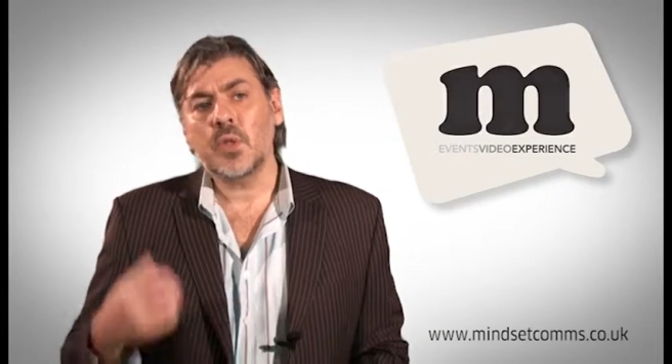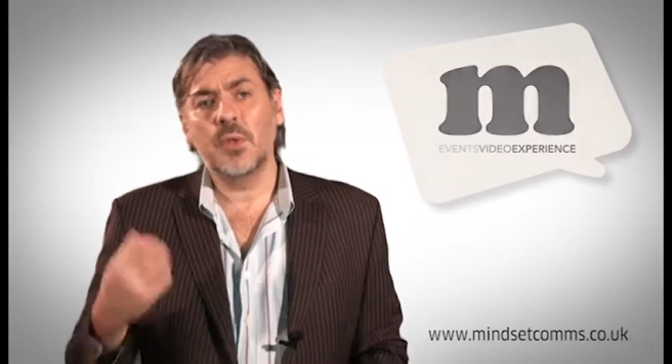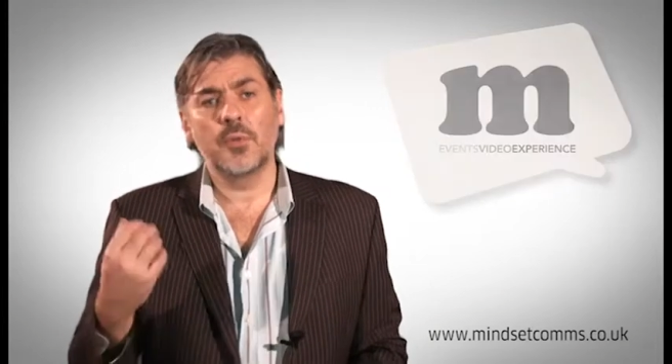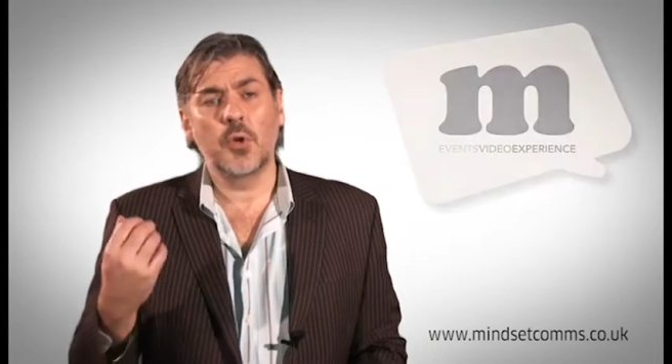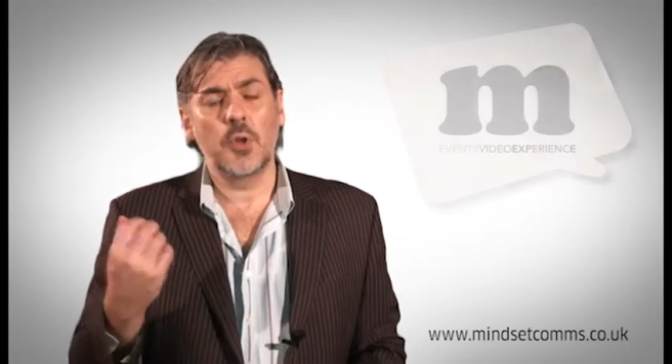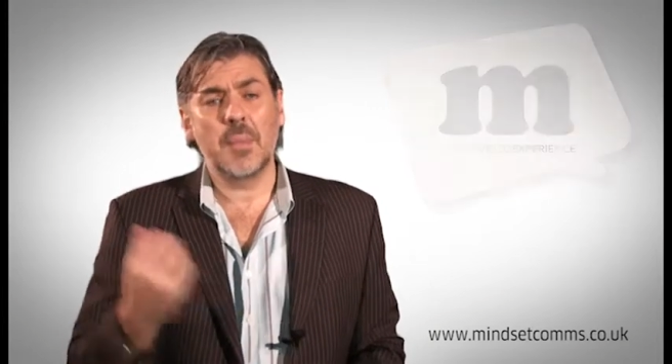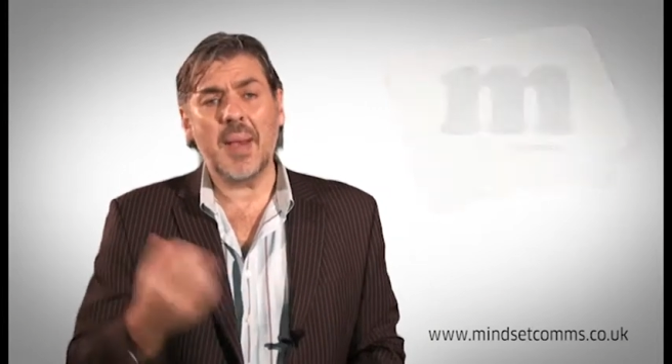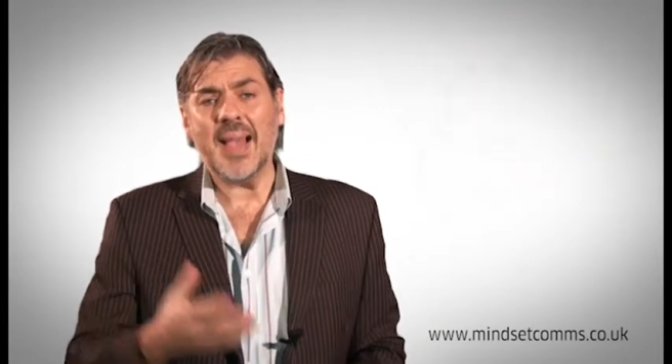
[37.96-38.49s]
You've
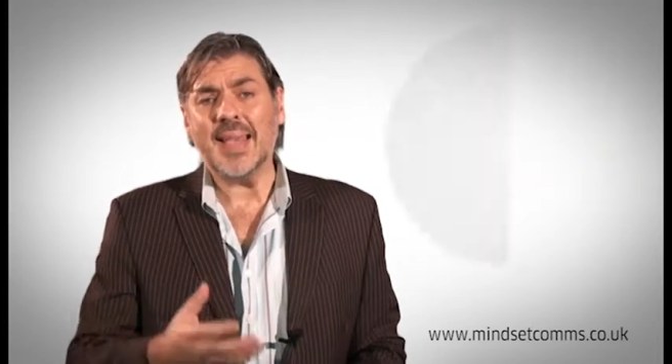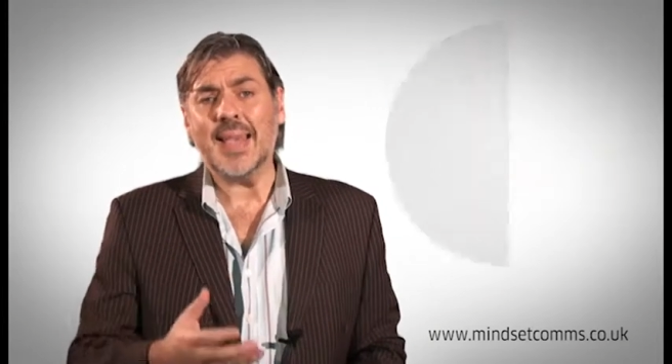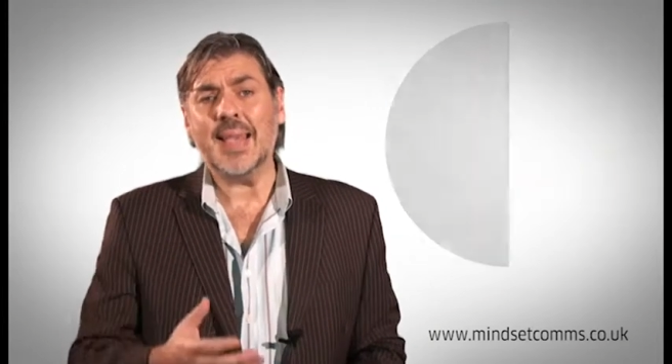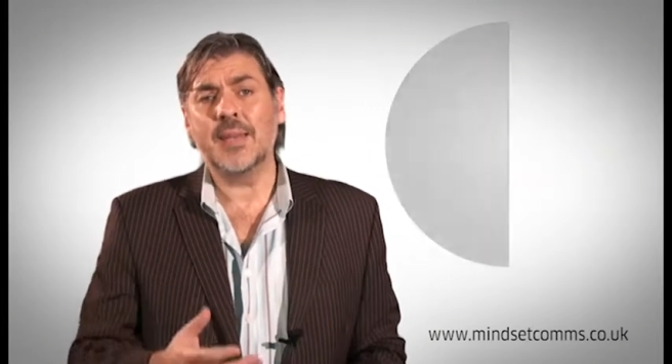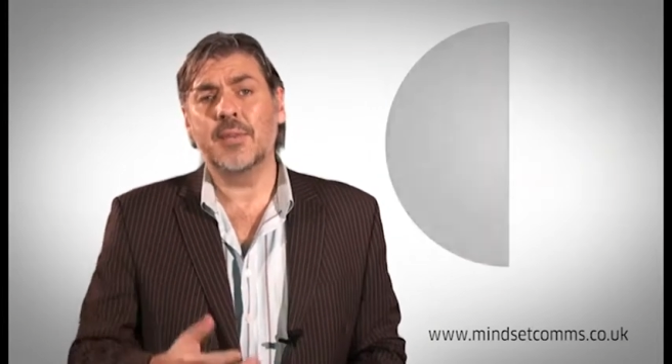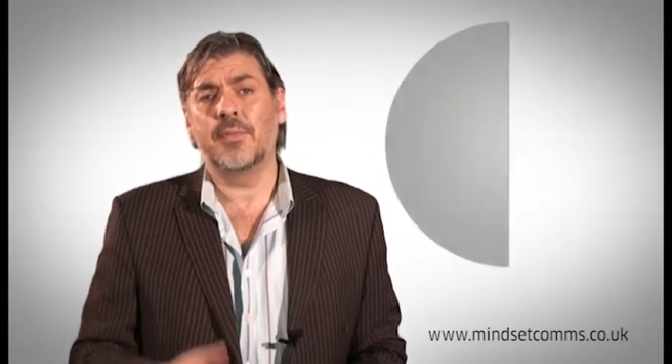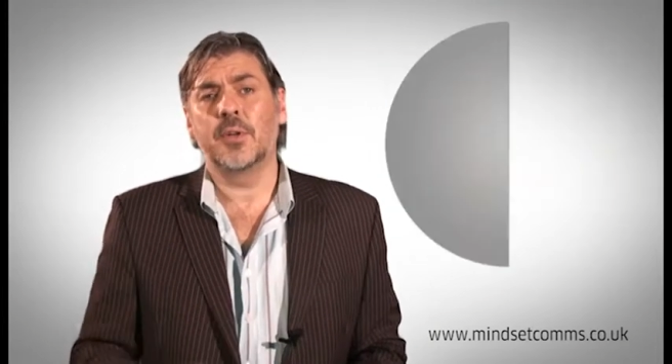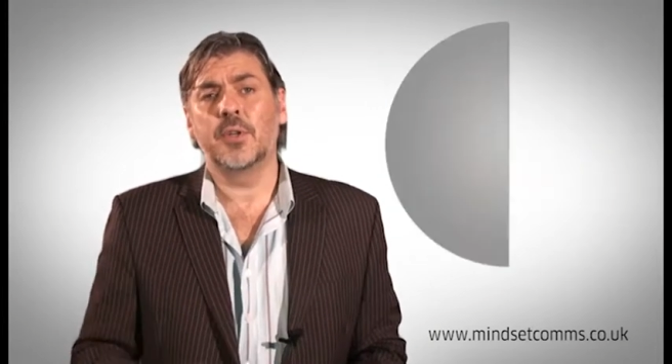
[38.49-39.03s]
got the
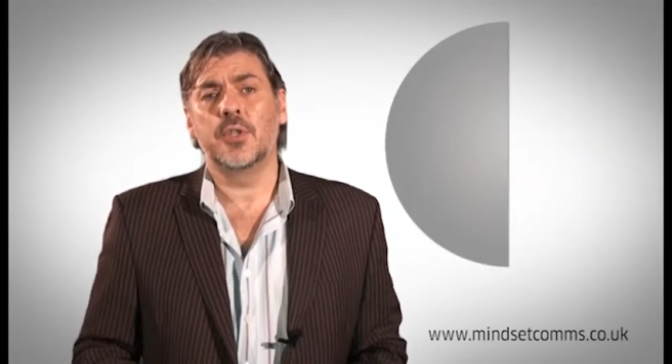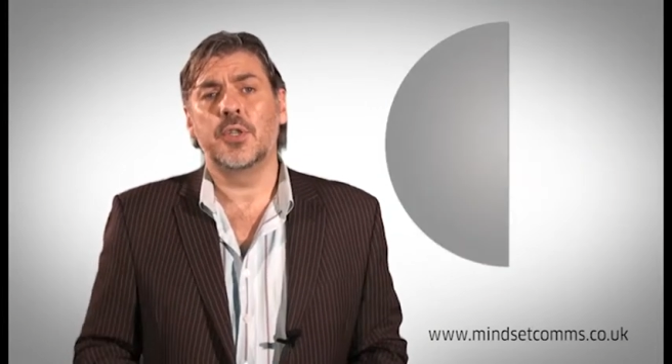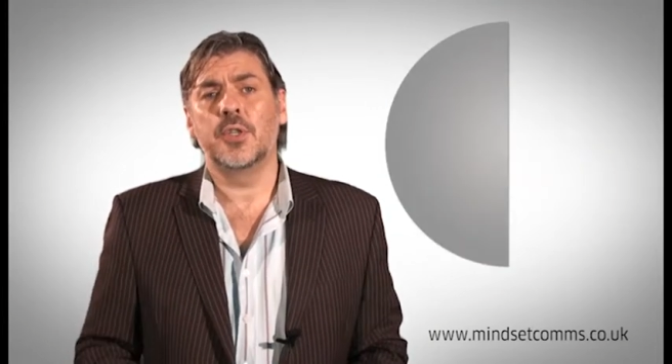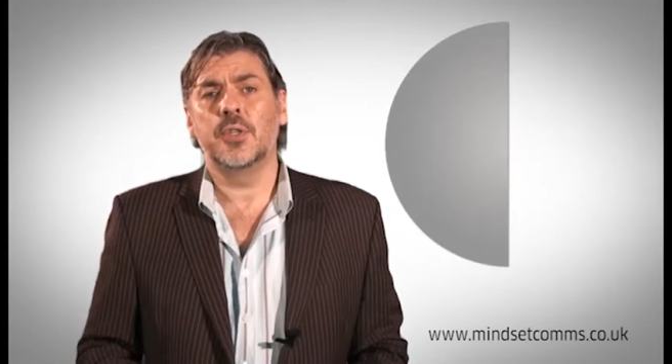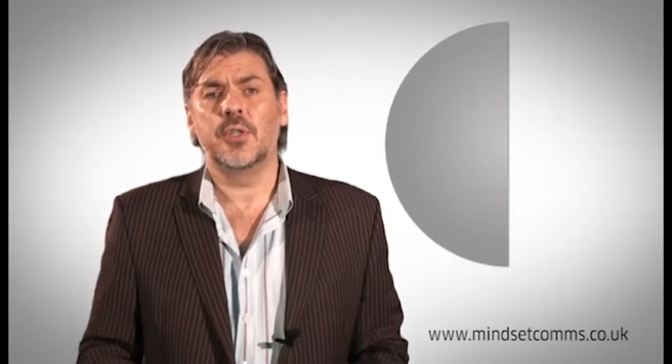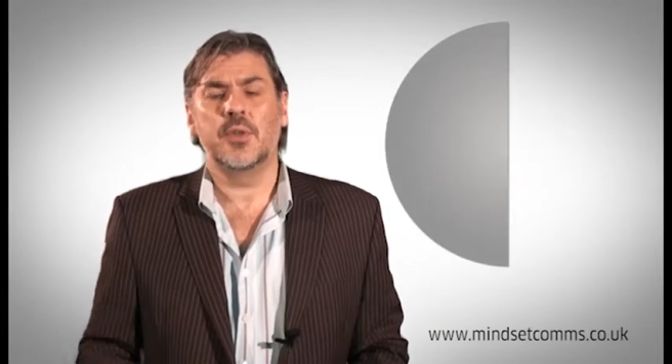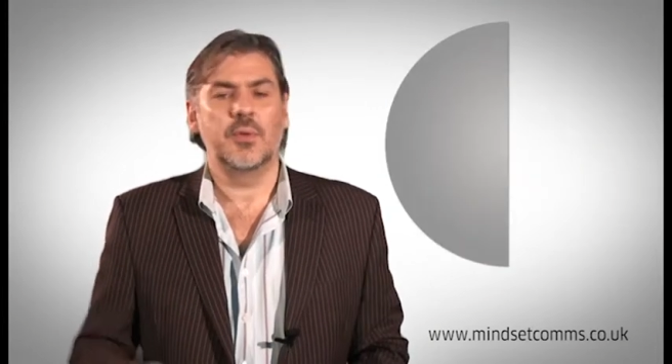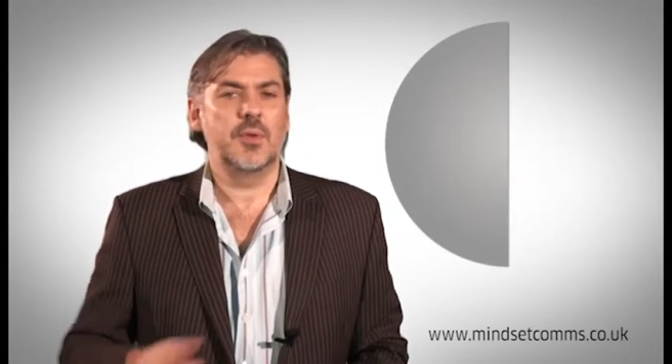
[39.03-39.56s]
back-end functions,